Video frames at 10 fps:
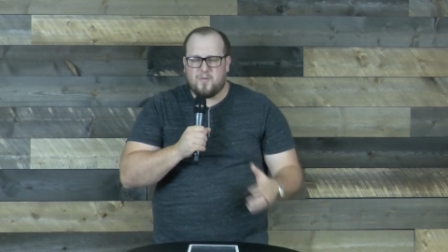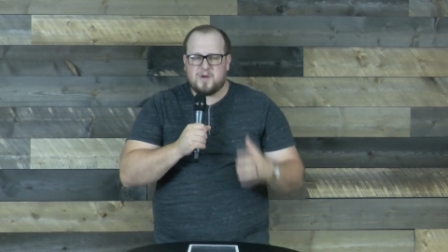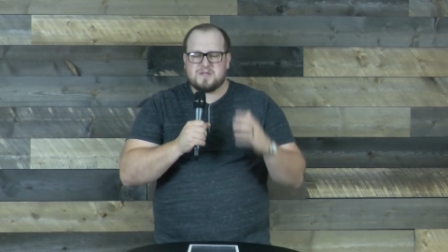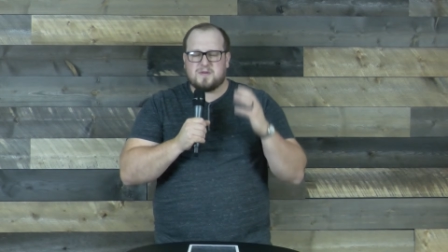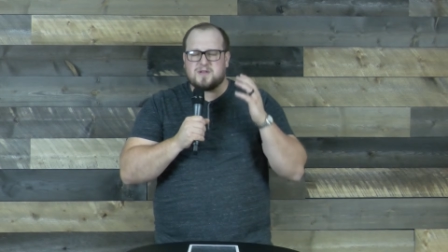
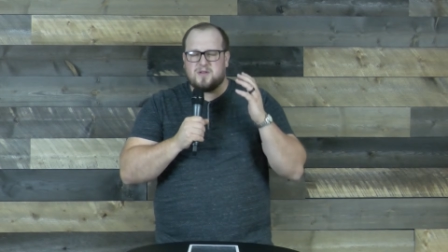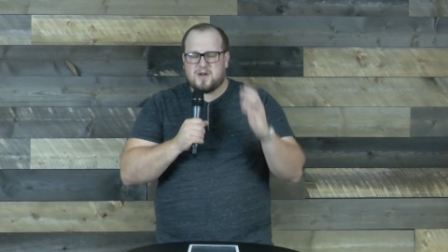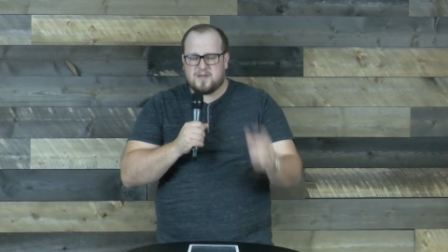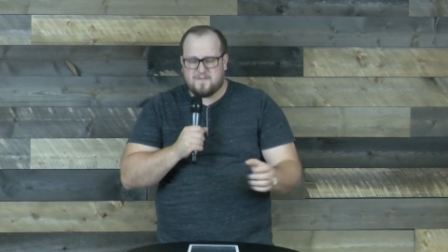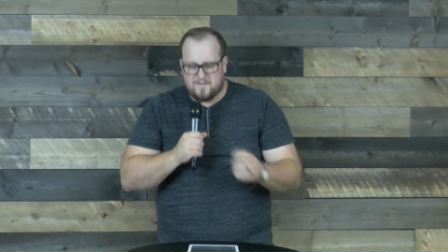We're supposed to
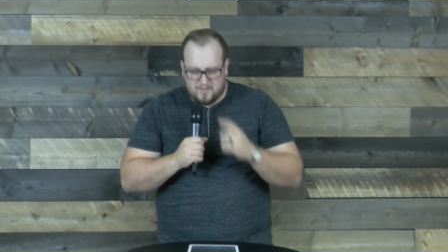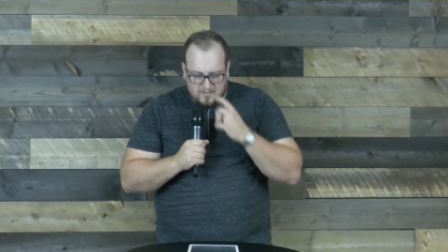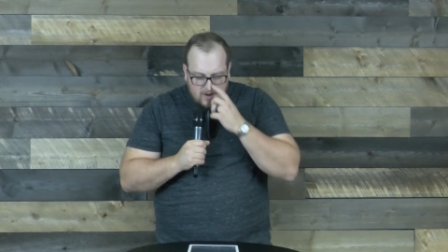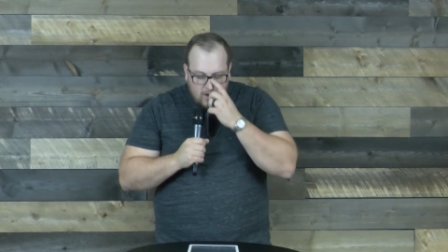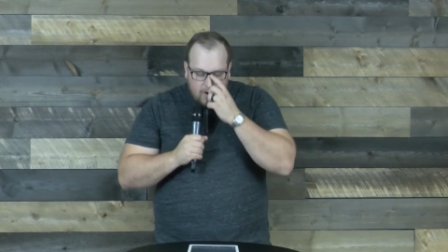look at the
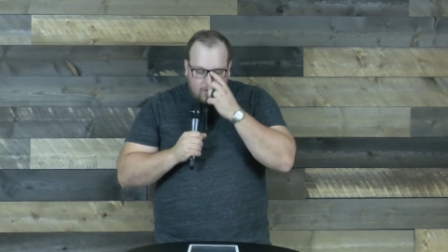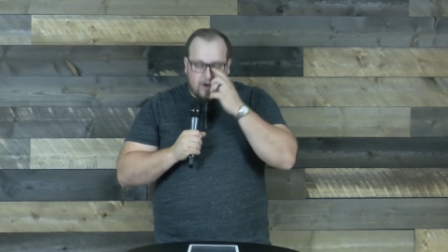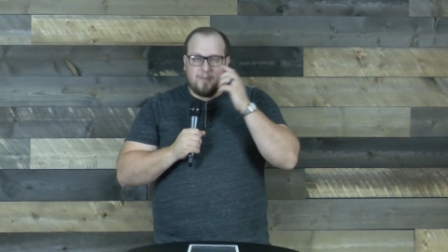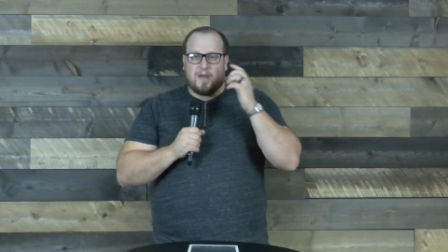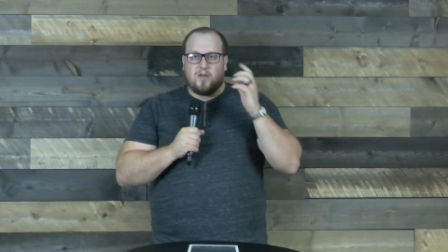fruit. We're
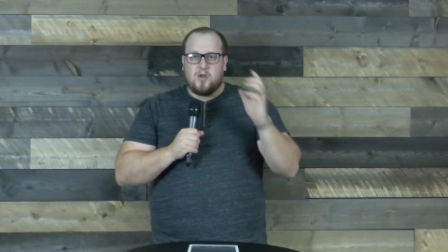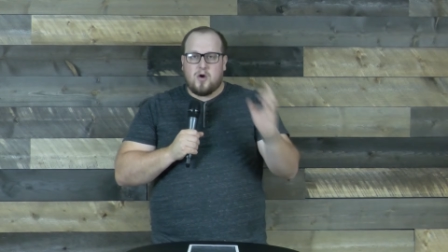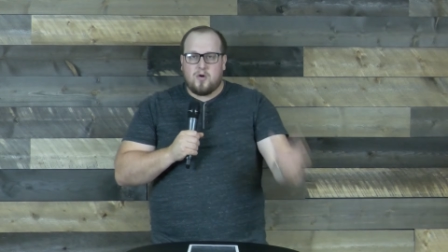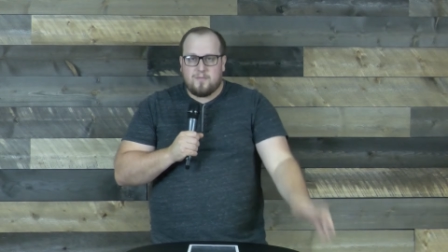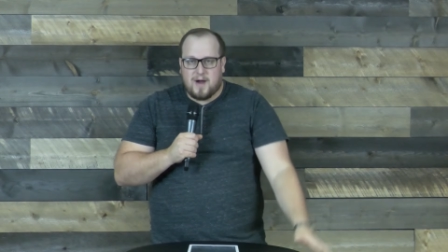going to be
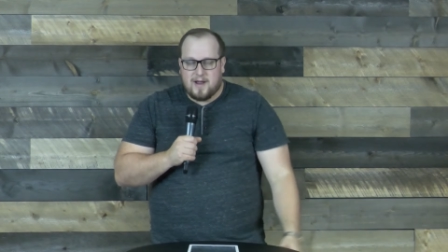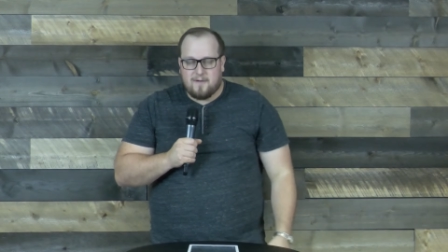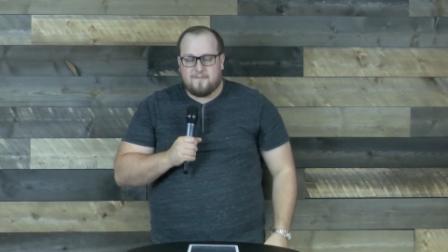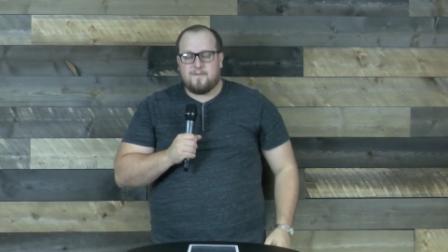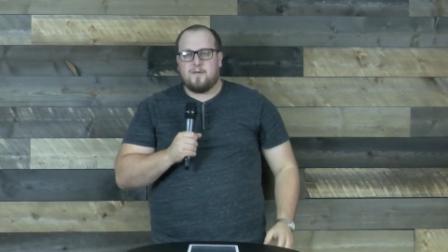known by
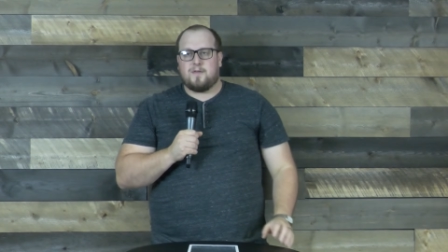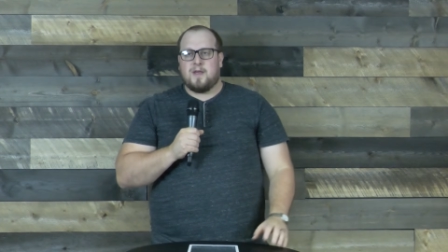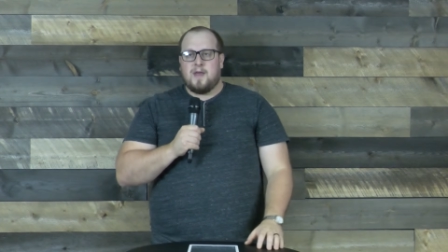our fruit.